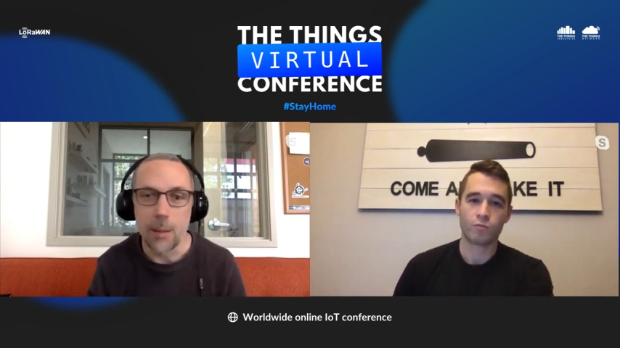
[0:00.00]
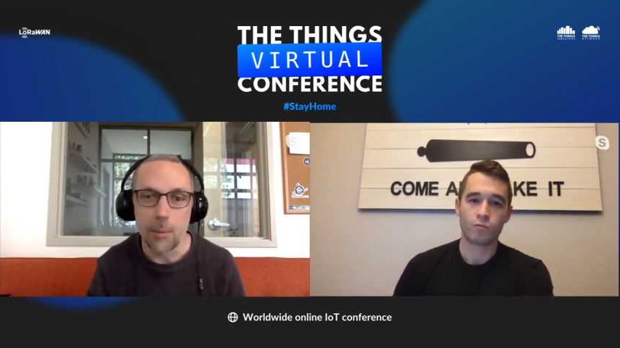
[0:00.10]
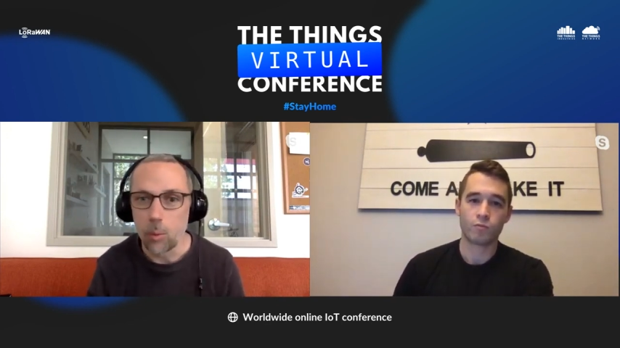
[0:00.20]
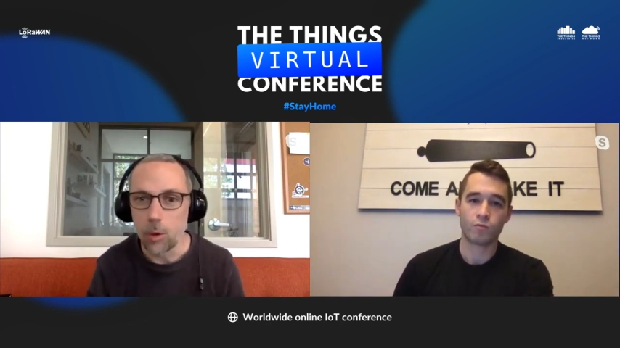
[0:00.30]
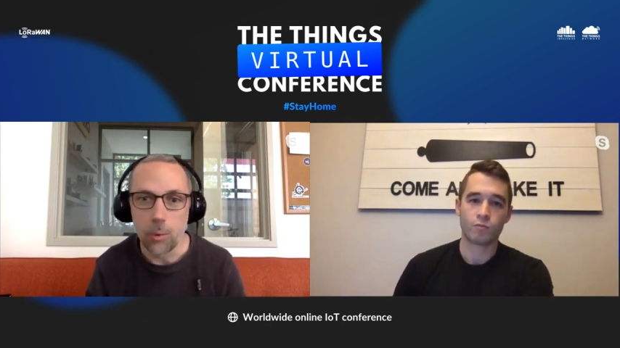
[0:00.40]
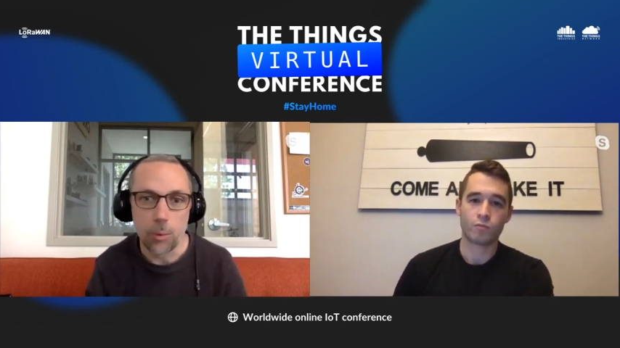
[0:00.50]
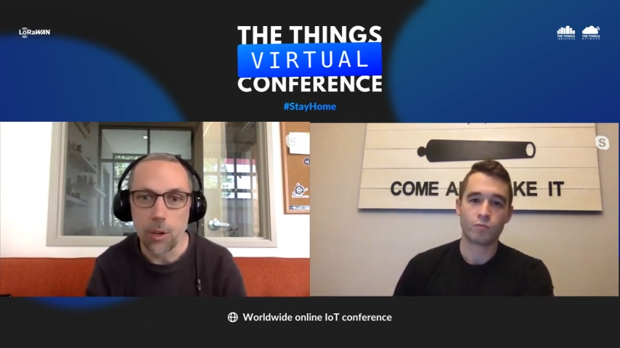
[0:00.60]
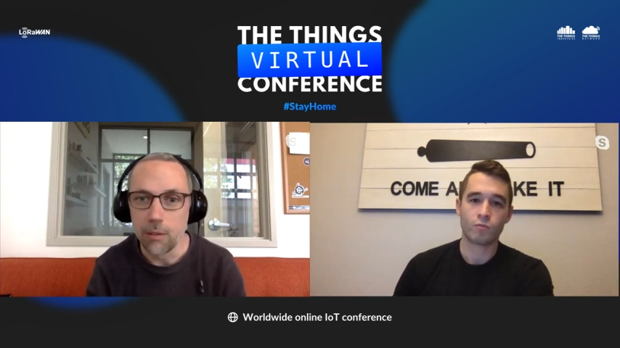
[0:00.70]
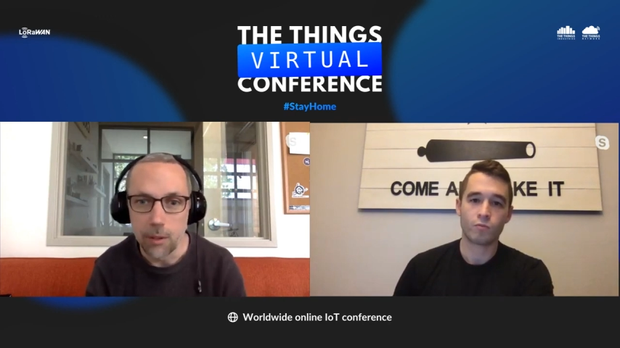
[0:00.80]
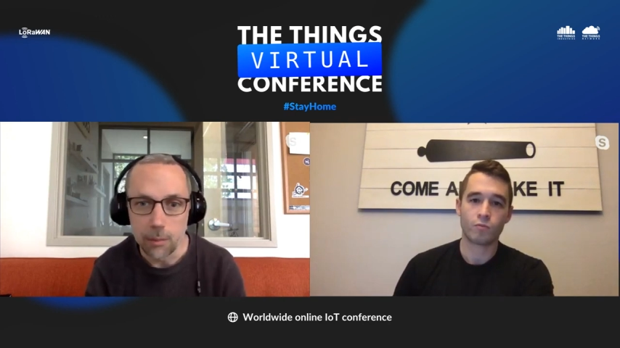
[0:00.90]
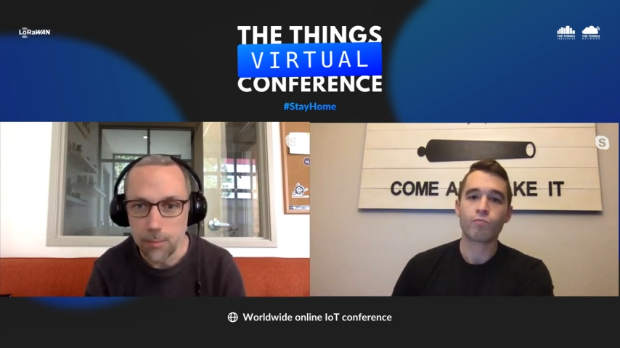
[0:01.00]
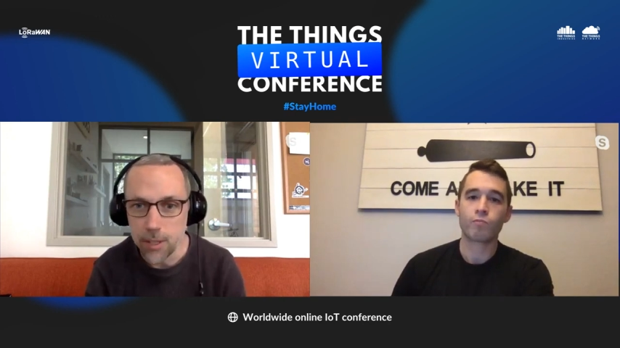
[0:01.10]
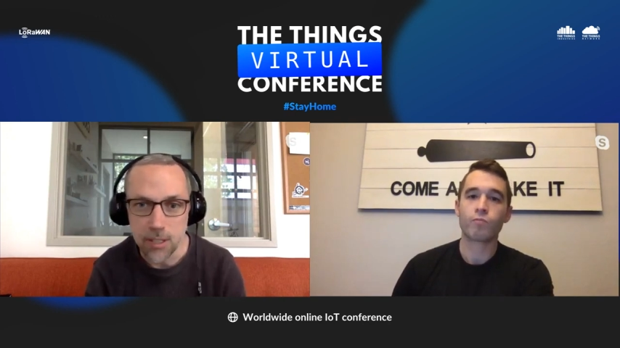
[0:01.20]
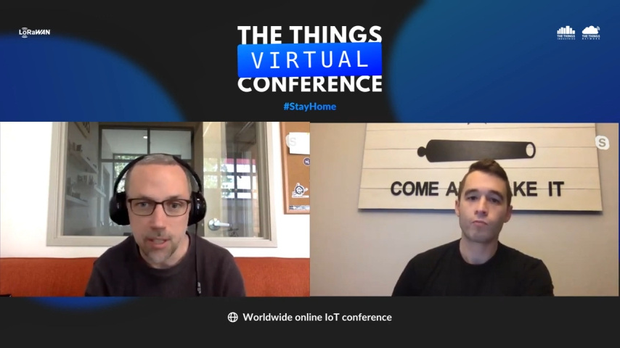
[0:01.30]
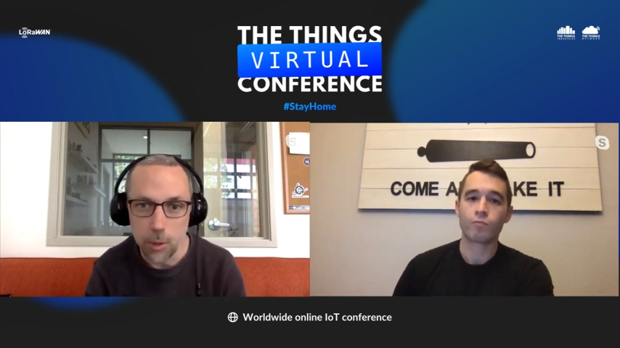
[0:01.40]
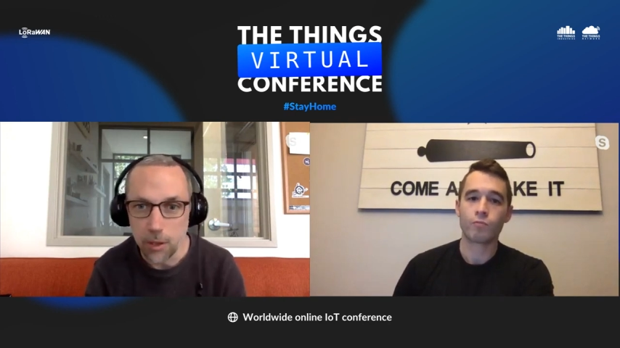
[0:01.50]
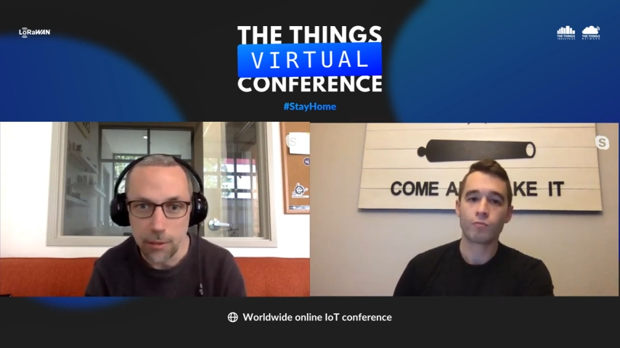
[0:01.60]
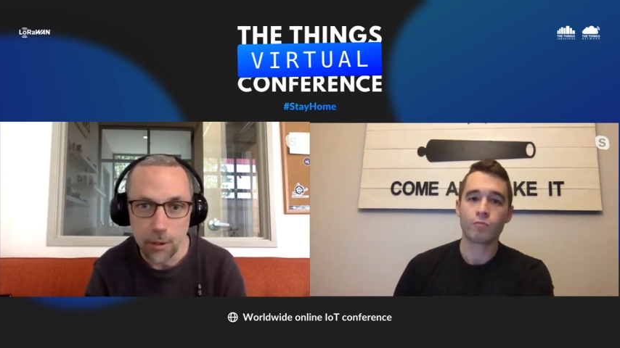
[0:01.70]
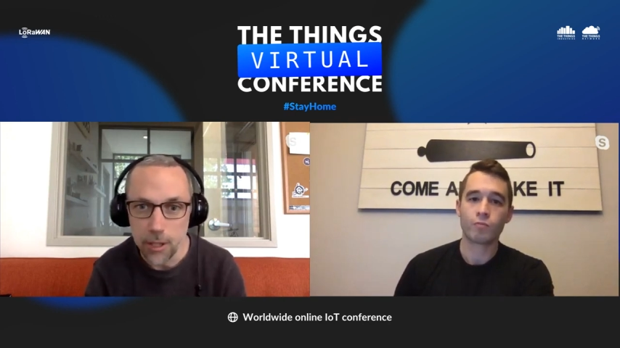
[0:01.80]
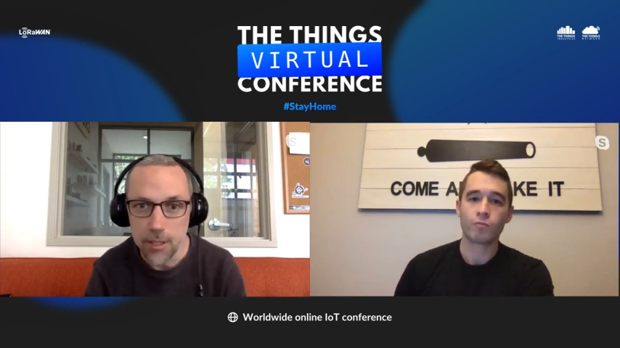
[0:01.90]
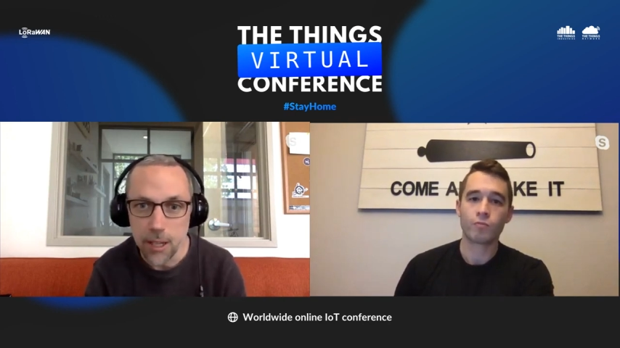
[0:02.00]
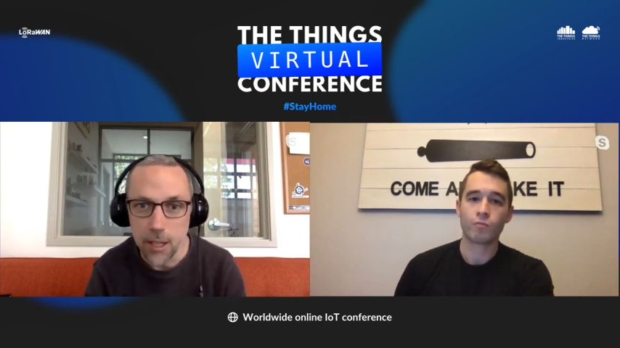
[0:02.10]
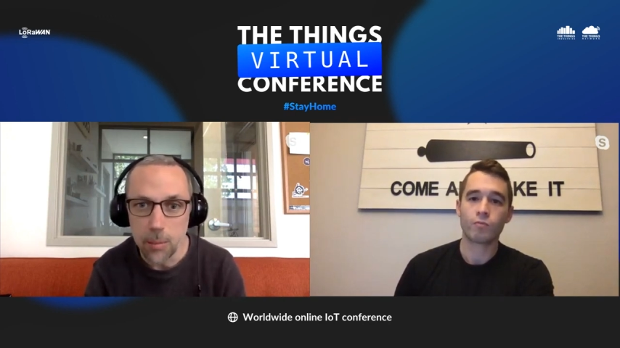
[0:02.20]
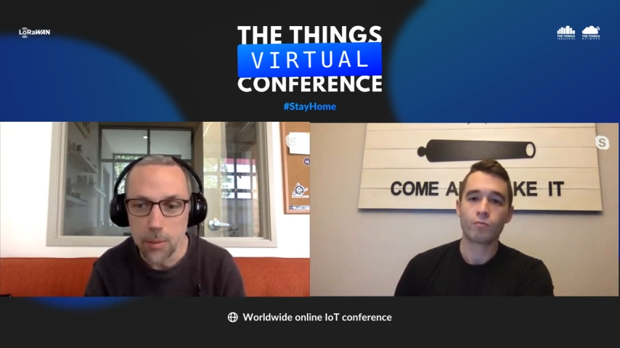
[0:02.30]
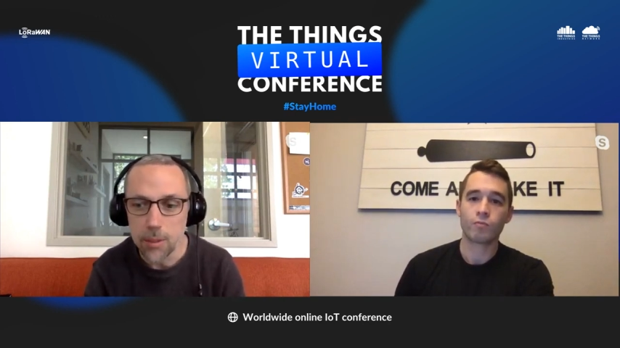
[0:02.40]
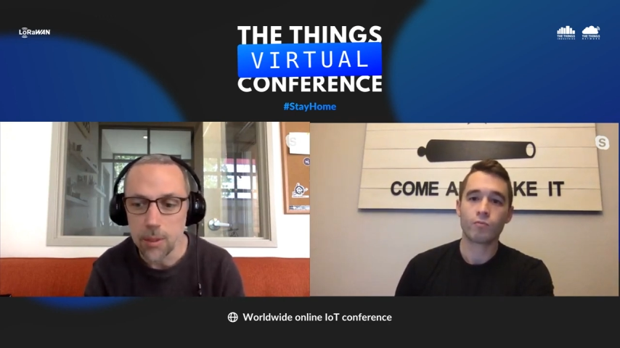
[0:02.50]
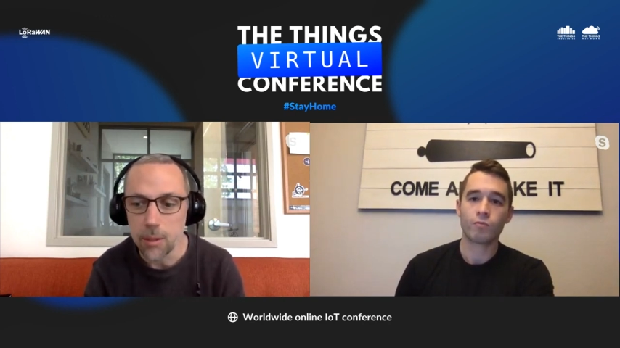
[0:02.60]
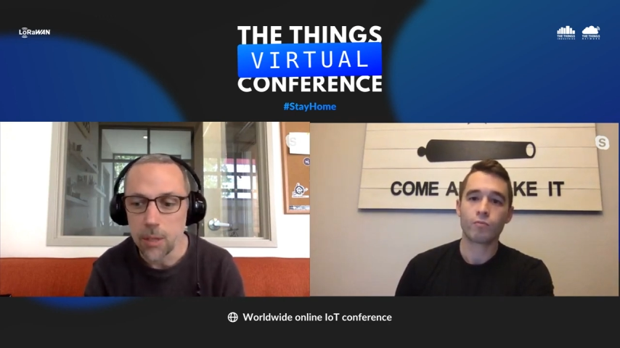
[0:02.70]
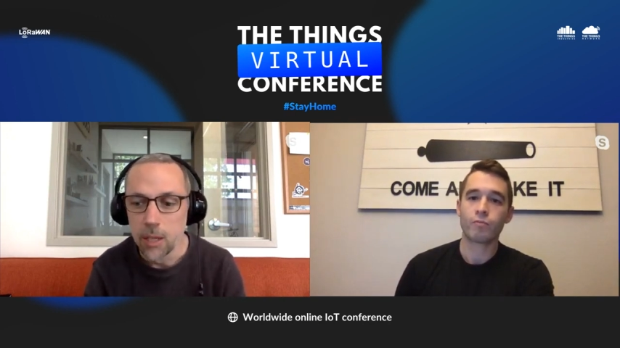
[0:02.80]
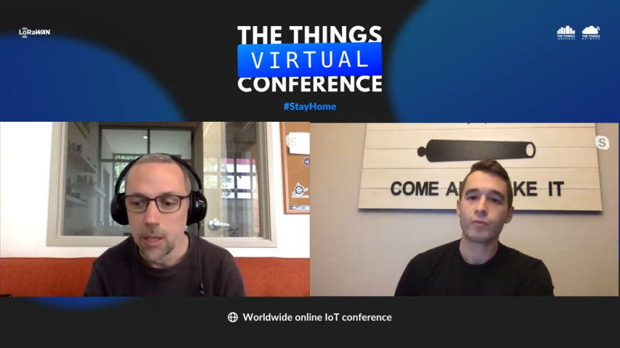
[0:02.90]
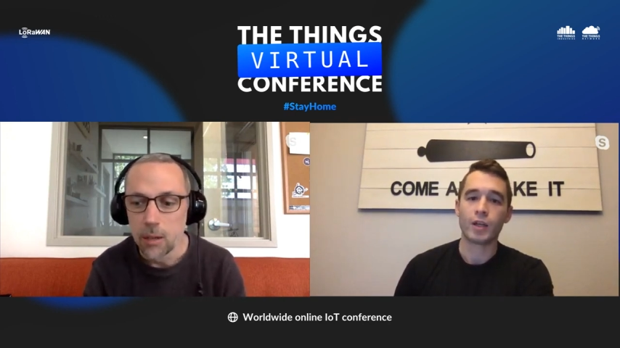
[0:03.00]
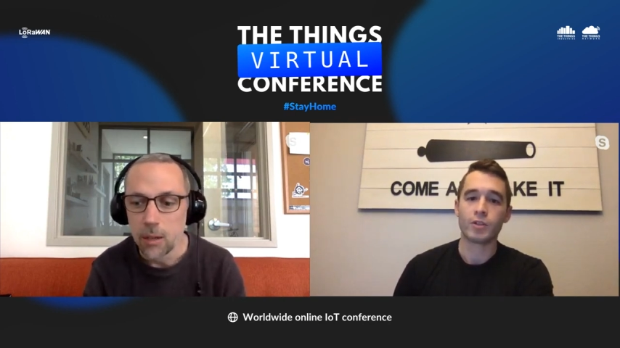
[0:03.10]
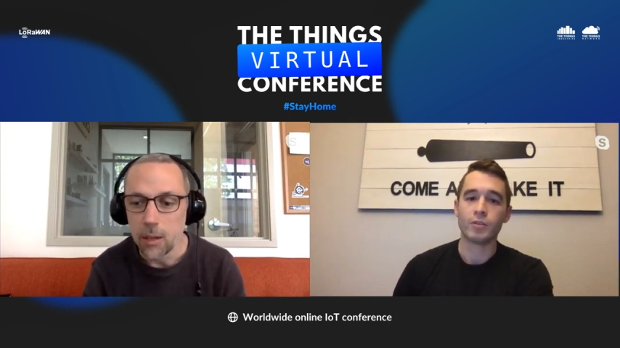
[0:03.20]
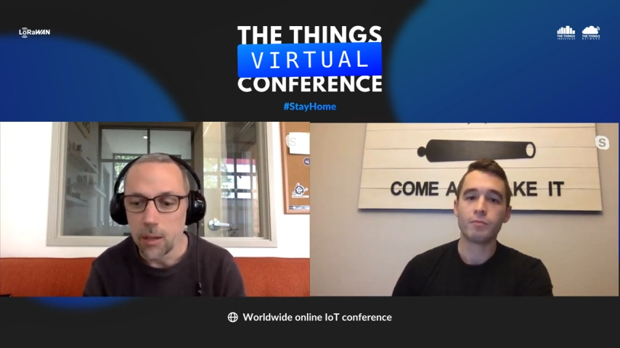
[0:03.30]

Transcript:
Speaker 1: we're also happy to work with whatever system you have already set up. So,